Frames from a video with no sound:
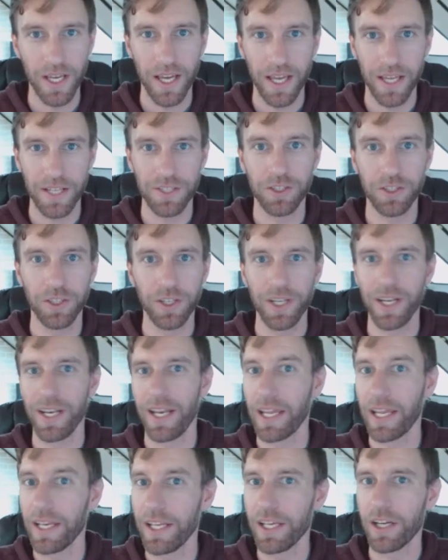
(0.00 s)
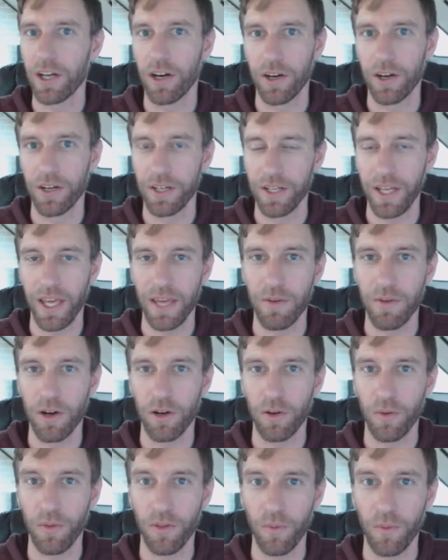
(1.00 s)
is good in any card game
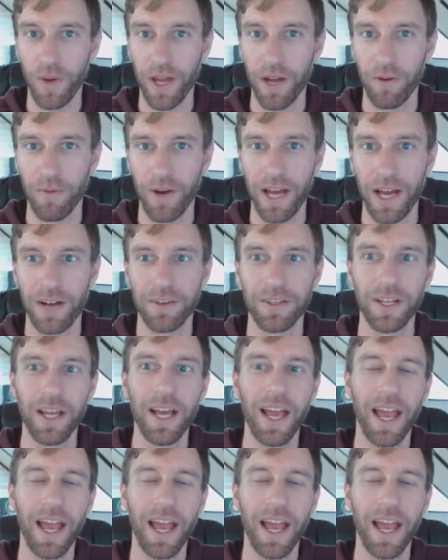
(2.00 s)
all the way around,